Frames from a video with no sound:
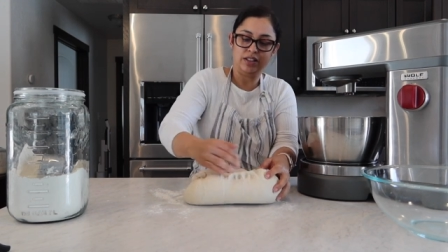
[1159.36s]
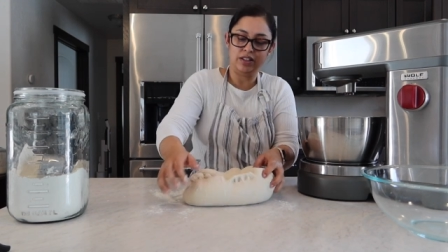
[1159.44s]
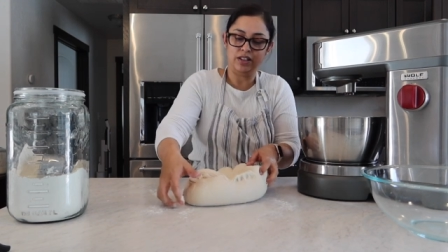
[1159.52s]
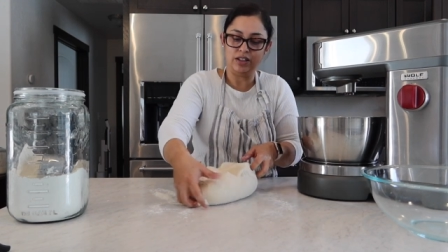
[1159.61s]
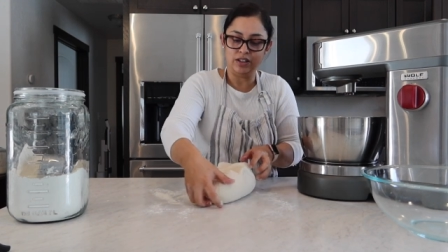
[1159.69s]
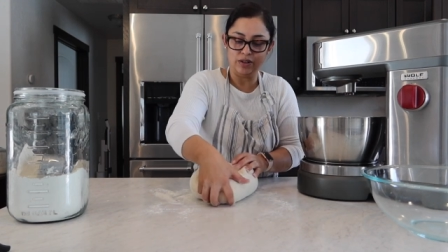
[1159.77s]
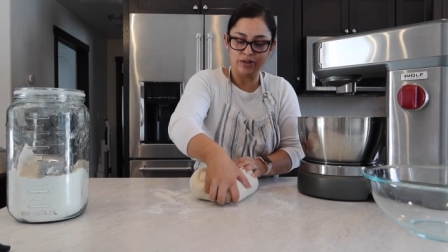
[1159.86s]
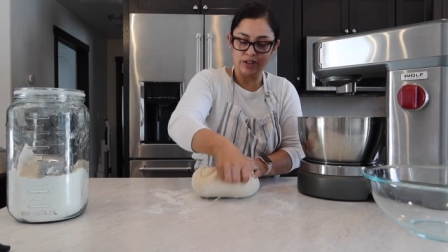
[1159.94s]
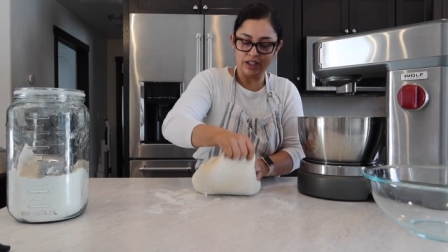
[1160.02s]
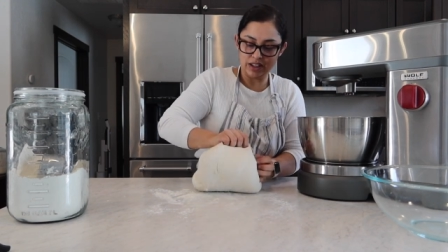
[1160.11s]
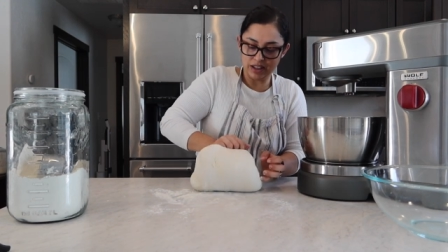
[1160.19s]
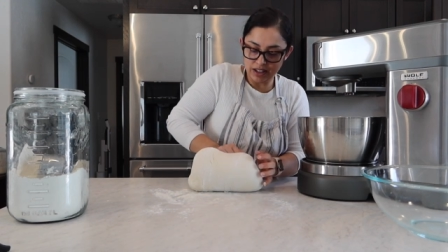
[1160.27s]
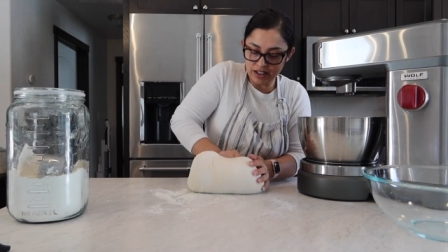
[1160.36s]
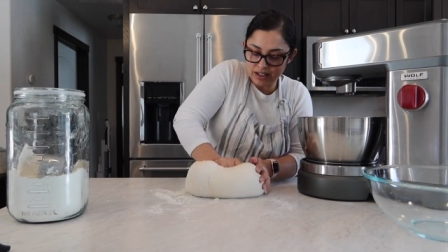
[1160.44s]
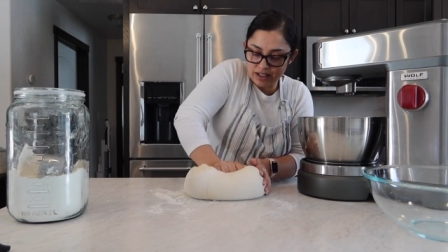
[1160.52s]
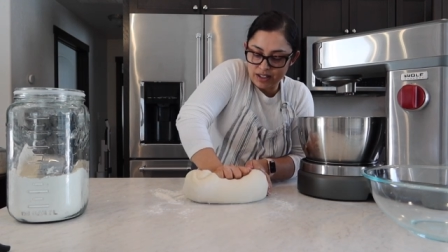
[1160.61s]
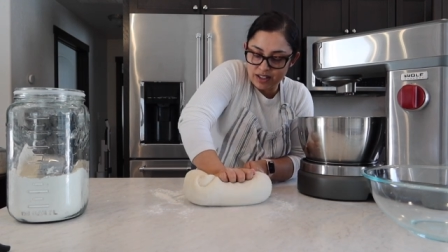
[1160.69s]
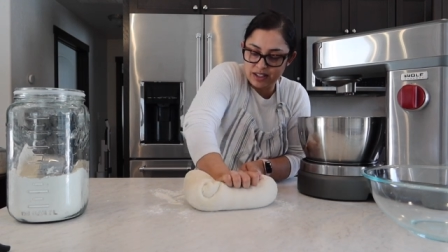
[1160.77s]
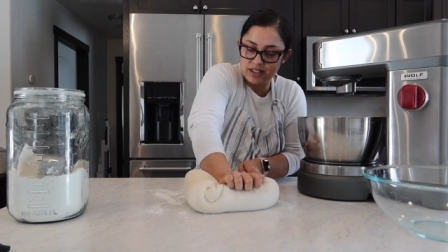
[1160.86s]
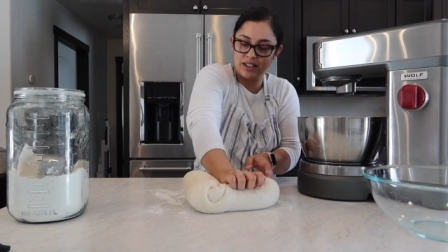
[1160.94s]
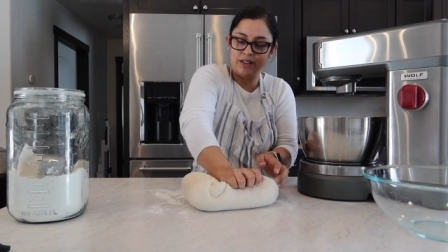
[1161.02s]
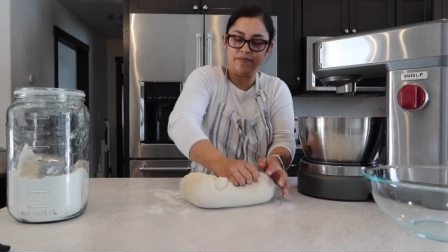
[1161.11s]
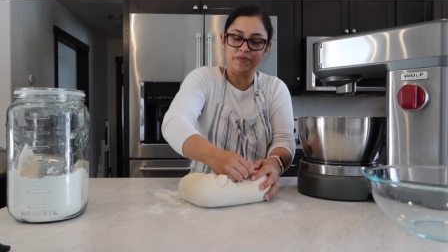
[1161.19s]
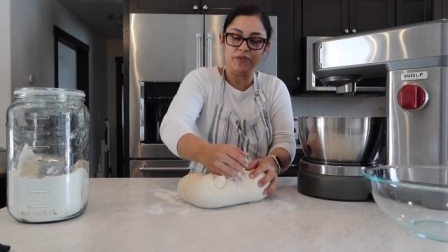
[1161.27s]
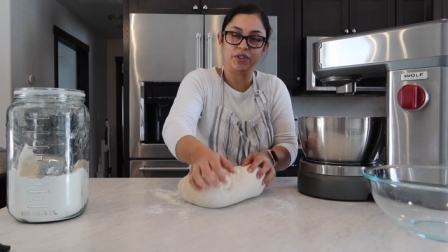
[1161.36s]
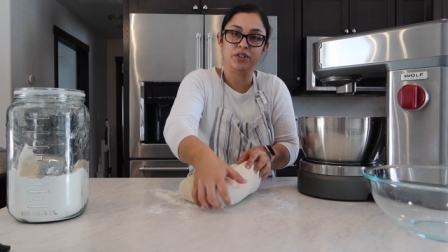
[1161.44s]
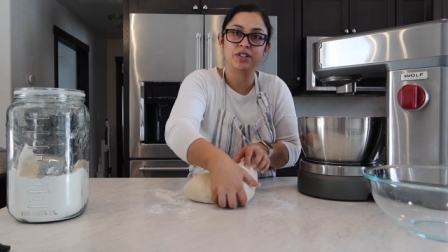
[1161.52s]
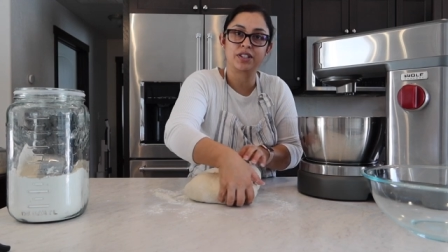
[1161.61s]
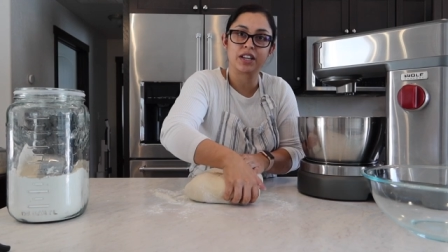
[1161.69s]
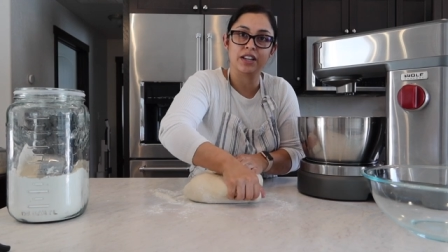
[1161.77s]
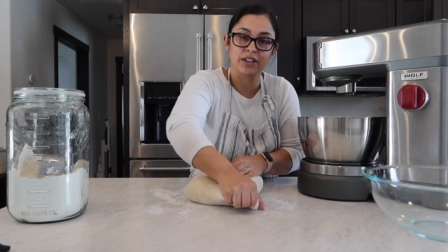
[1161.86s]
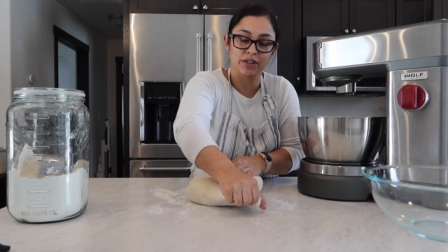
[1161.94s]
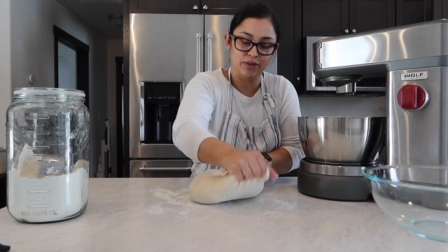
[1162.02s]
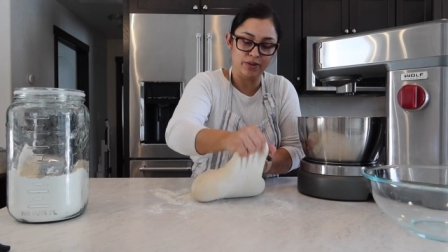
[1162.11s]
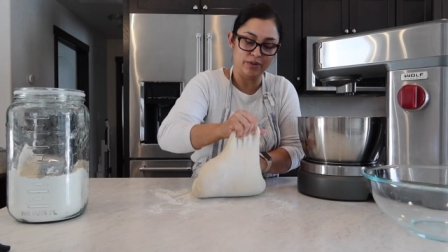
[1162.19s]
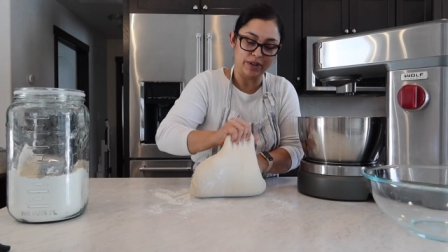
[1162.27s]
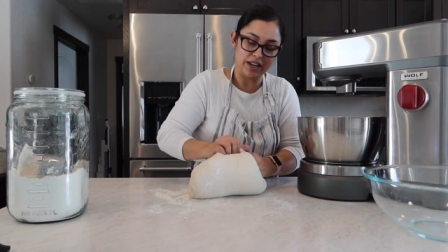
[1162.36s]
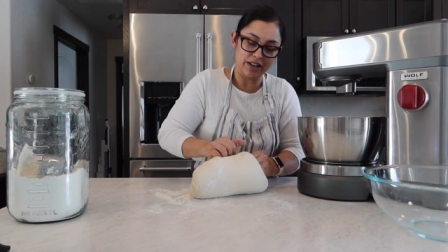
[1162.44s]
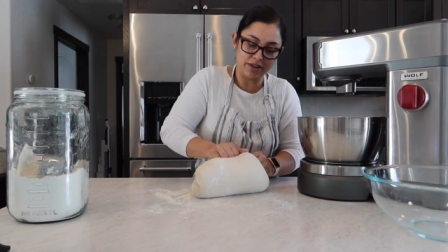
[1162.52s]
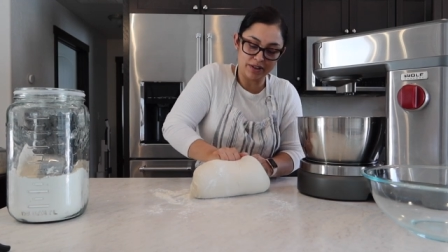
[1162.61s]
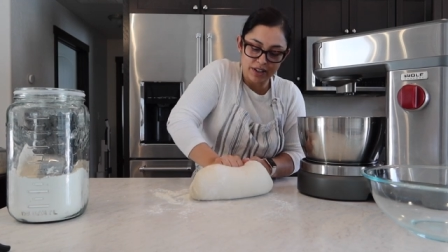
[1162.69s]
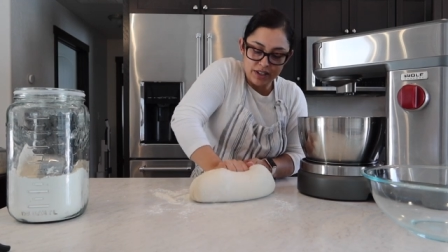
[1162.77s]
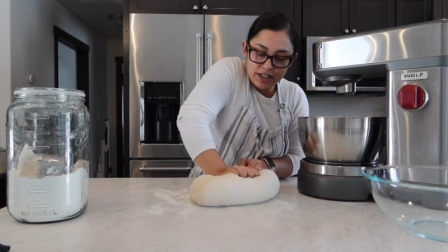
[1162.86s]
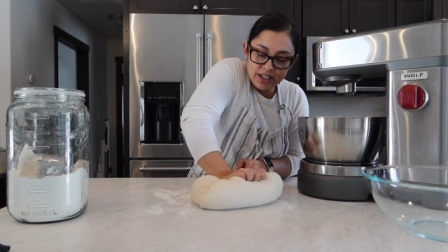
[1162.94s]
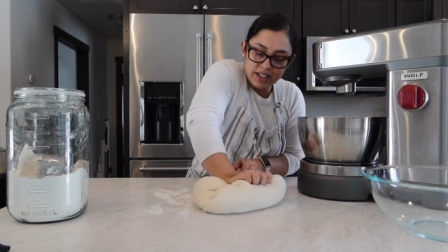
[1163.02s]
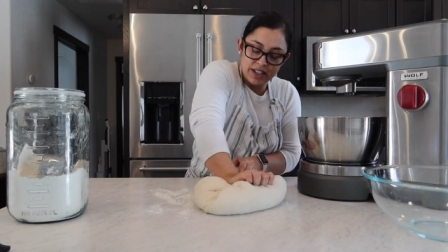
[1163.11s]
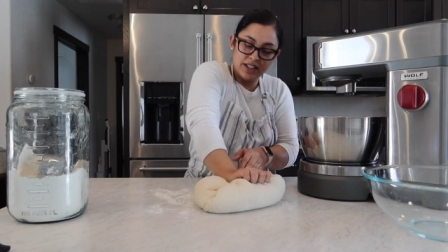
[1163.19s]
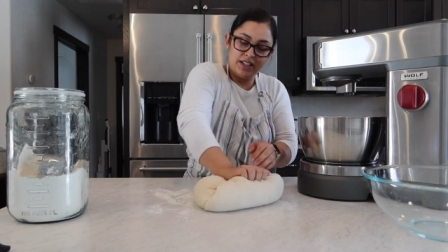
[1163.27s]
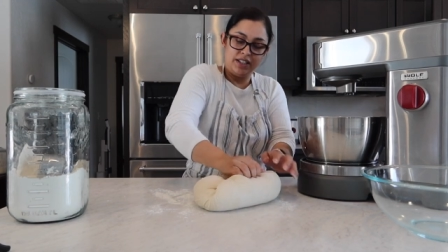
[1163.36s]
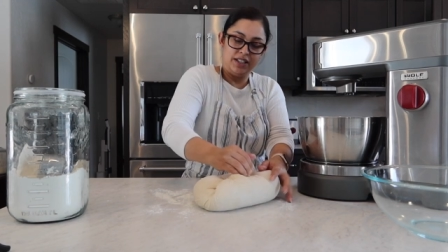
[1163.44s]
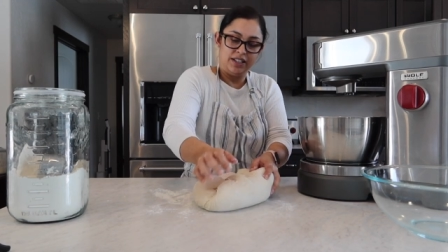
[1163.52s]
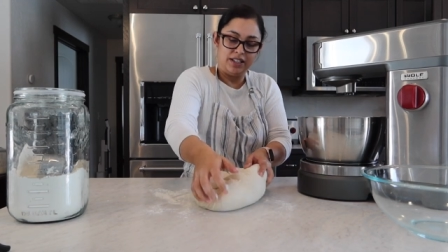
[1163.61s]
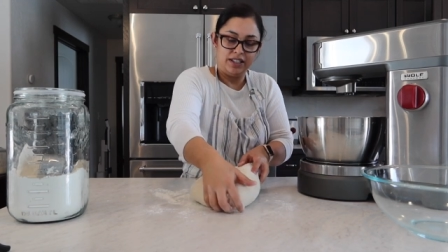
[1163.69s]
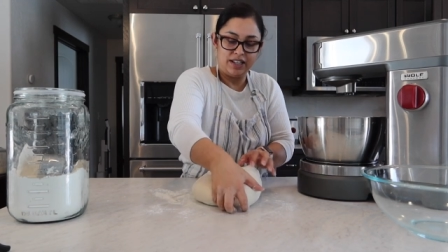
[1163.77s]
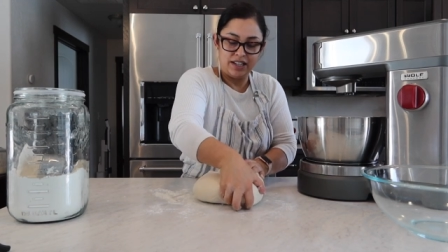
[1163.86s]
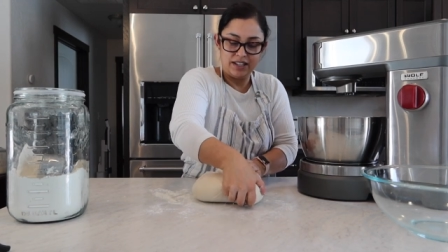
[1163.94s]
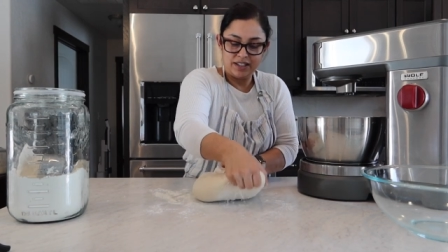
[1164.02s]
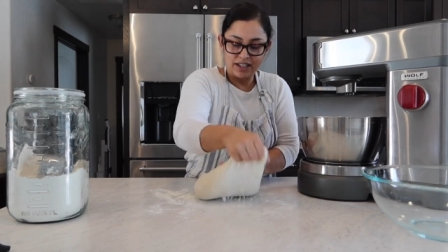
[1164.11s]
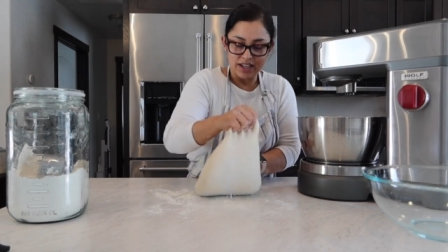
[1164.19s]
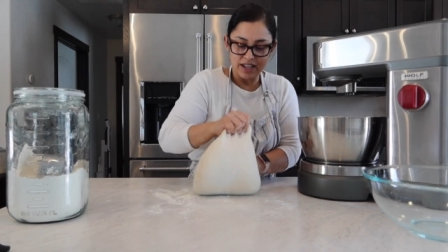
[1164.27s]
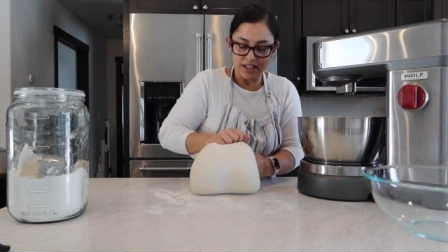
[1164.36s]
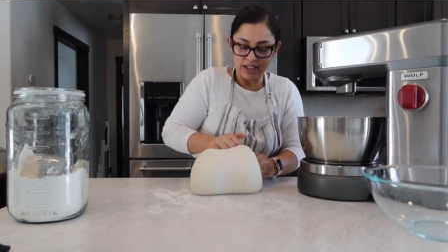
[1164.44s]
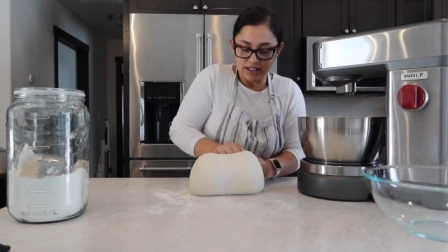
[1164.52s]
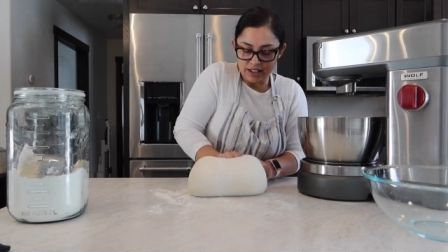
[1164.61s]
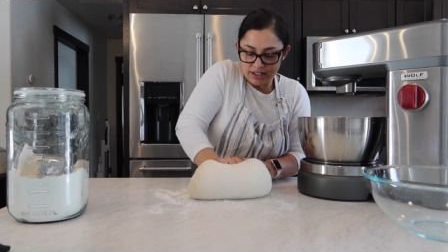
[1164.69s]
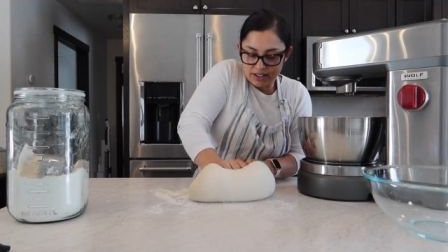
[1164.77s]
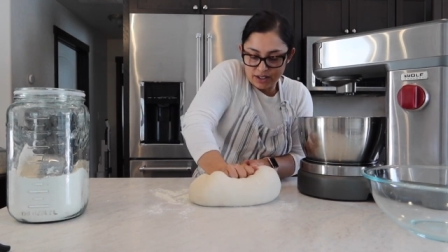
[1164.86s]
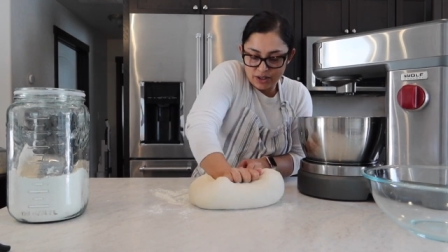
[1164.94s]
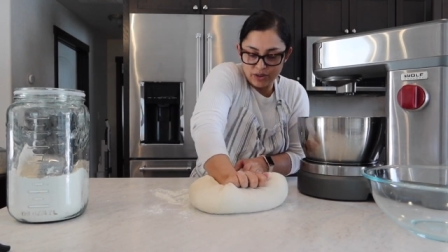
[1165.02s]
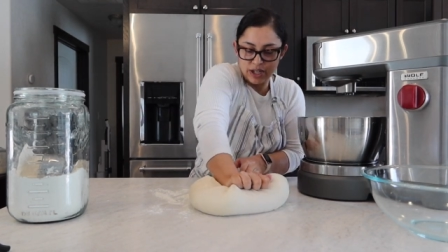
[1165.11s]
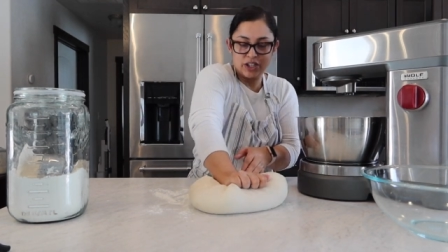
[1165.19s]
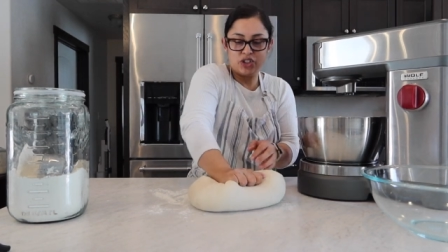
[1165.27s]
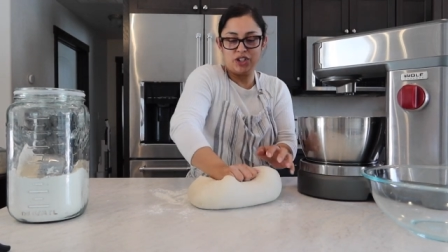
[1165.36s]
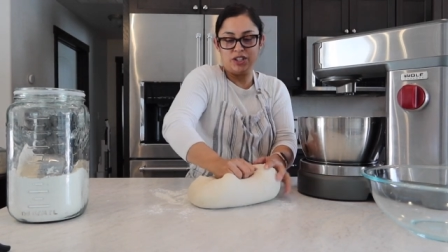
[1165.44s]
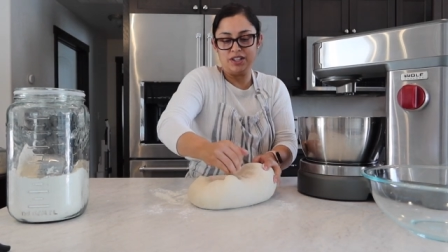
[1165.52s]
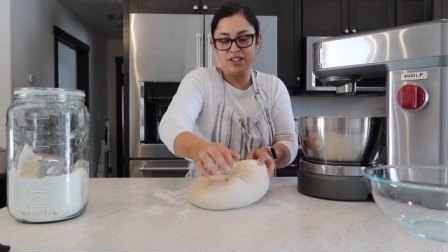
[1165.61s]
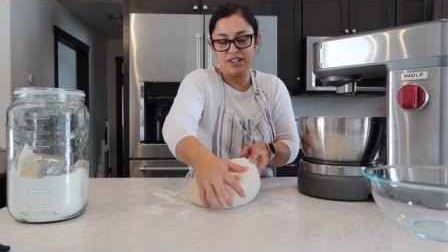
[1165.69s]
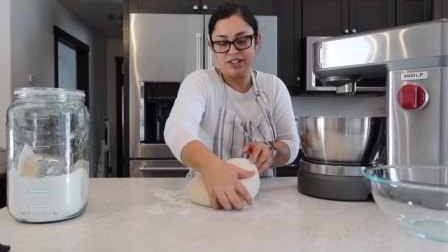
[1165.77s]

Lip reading: gonna go like this, and you just kind of go around, and it's kind of like a stretch and